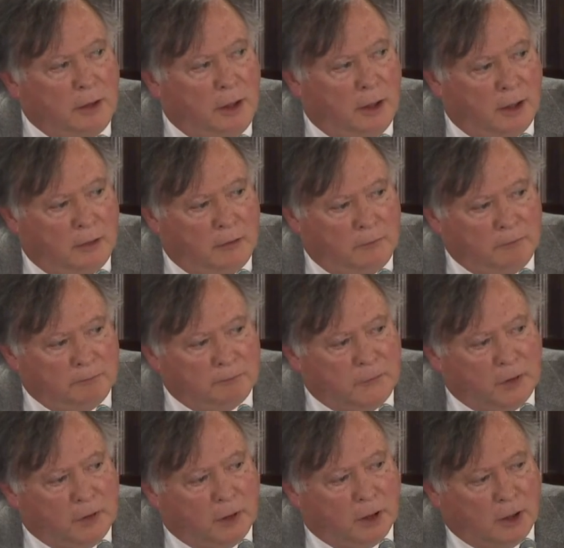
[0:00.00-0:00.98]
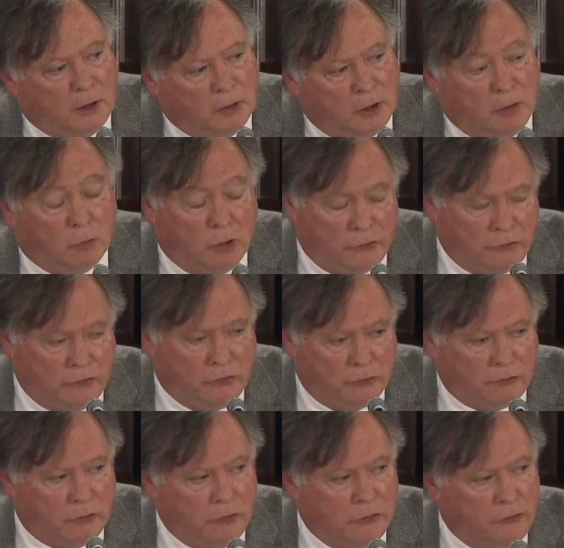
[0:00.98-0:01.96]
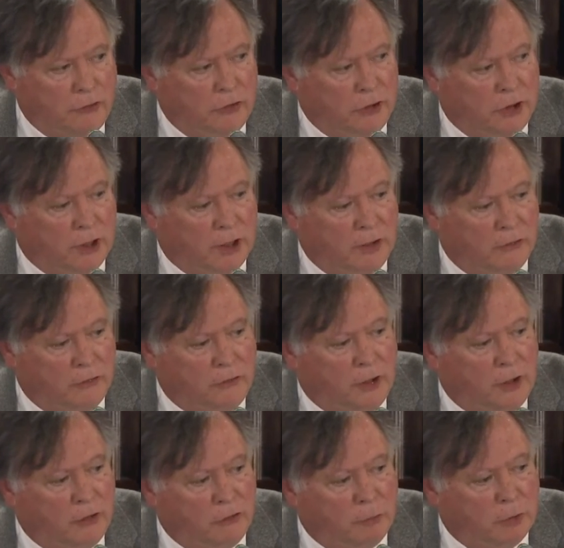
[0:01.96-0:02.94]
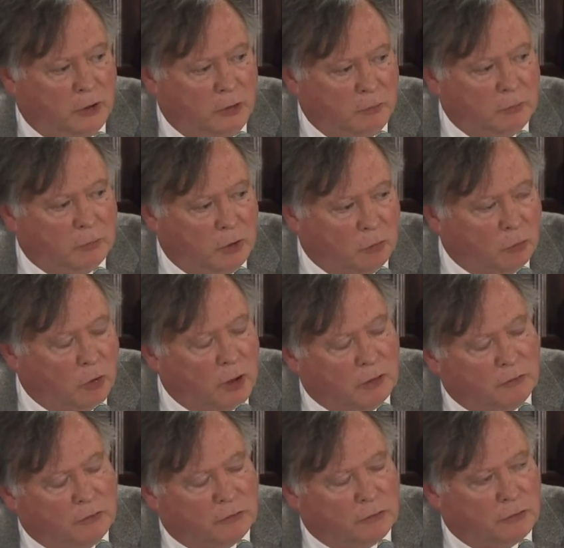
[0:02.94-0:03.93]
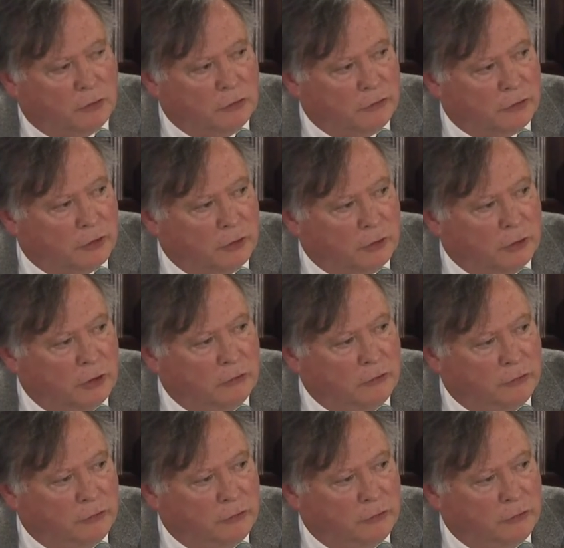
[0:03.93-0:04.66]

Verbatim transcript: And uh, it wasn't the first in the United States, but, but one of the first, certainly.